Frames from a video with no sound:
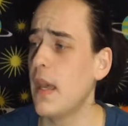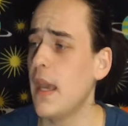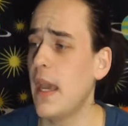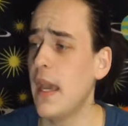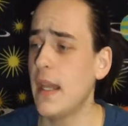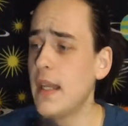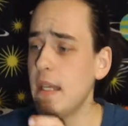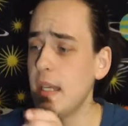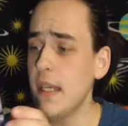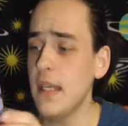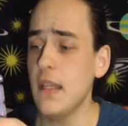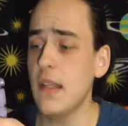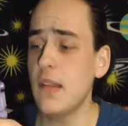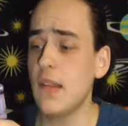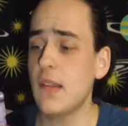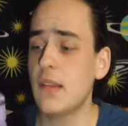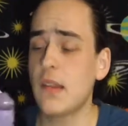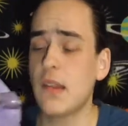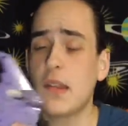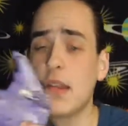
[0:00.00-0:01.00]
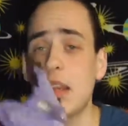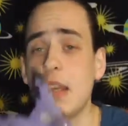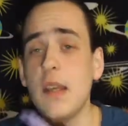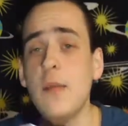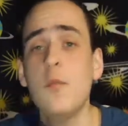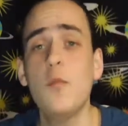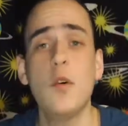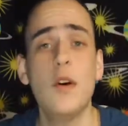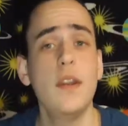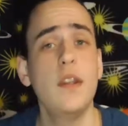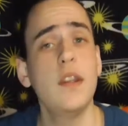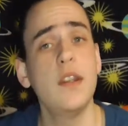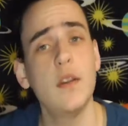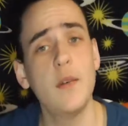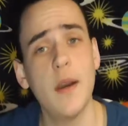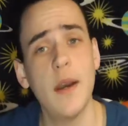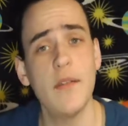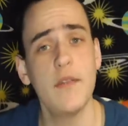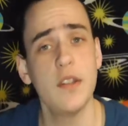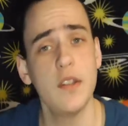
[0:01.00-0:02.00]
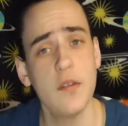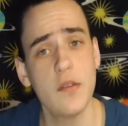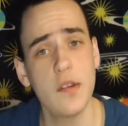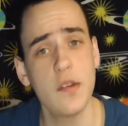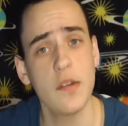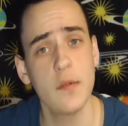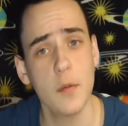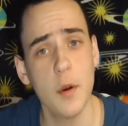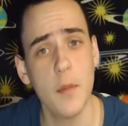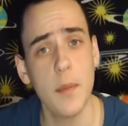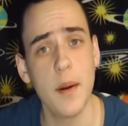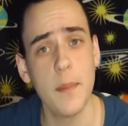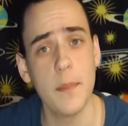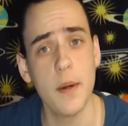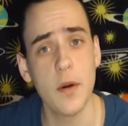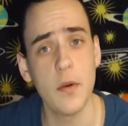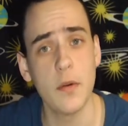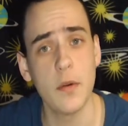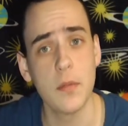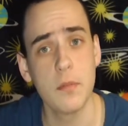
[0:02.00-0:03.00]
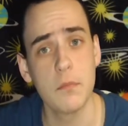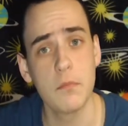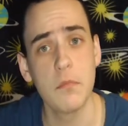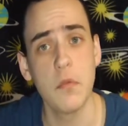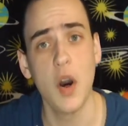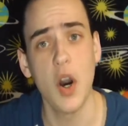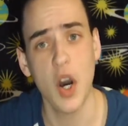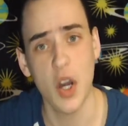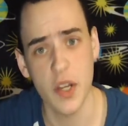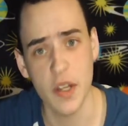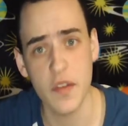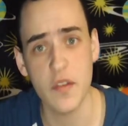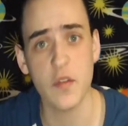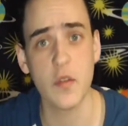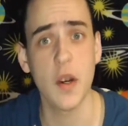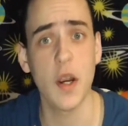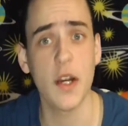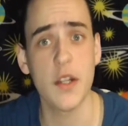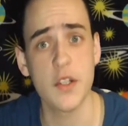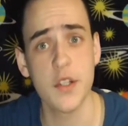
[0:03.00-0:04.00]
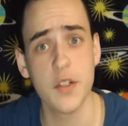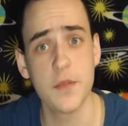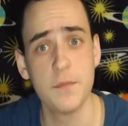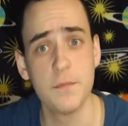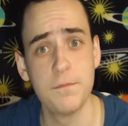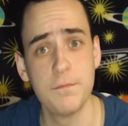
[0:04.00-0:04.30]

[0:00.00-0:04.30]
And it is the same one that you have to use in the robot mode, on his crotch.